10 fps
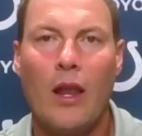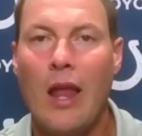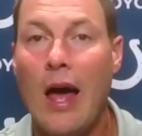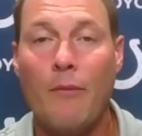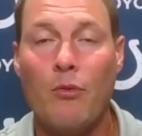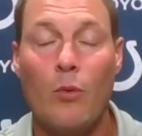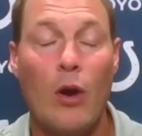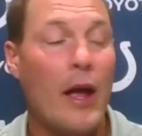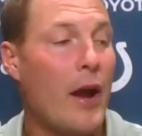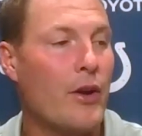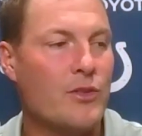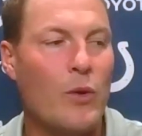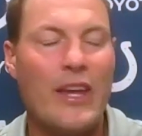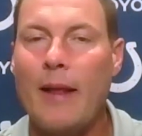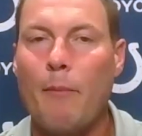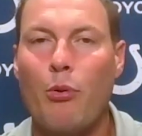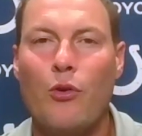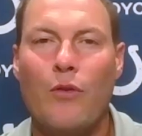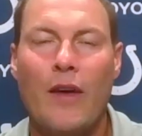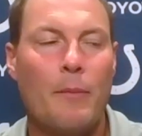a lot of areas we can
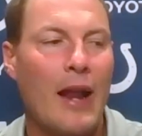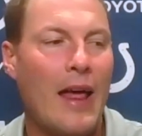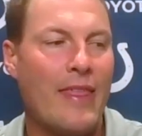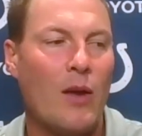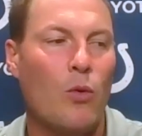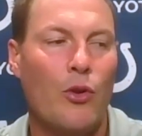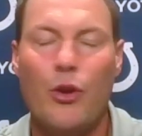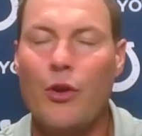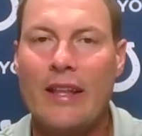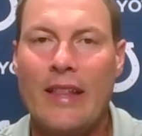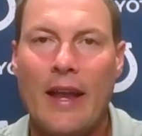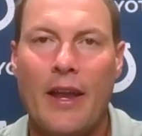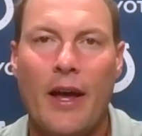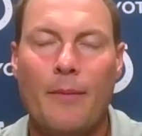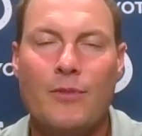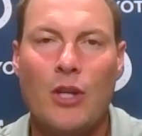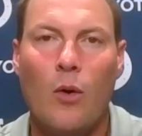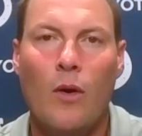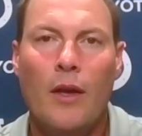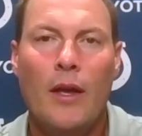improve in, but I think we'll do, get that done.
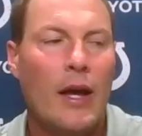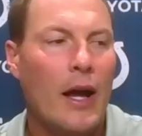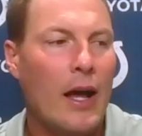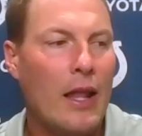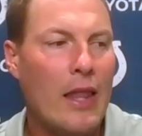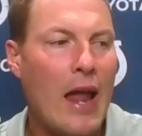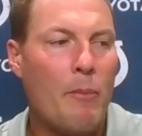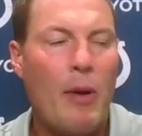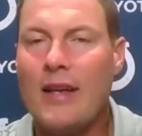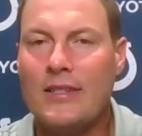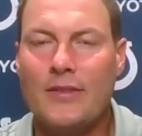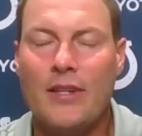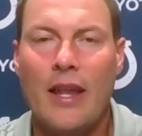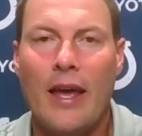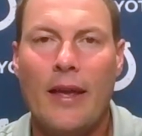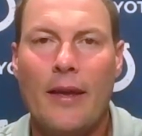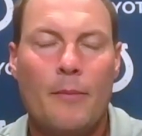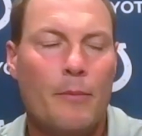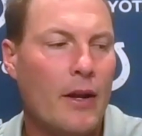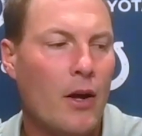So uh, a lot of positives today,
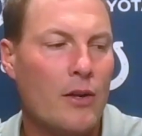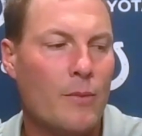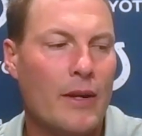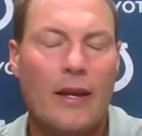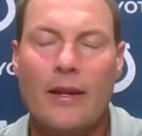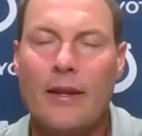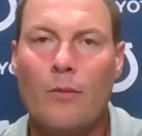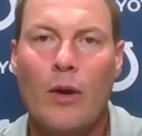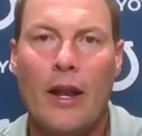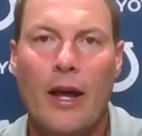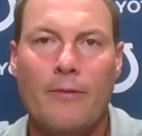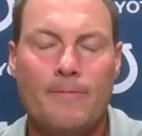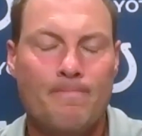but ultimately didn't wasn't enough.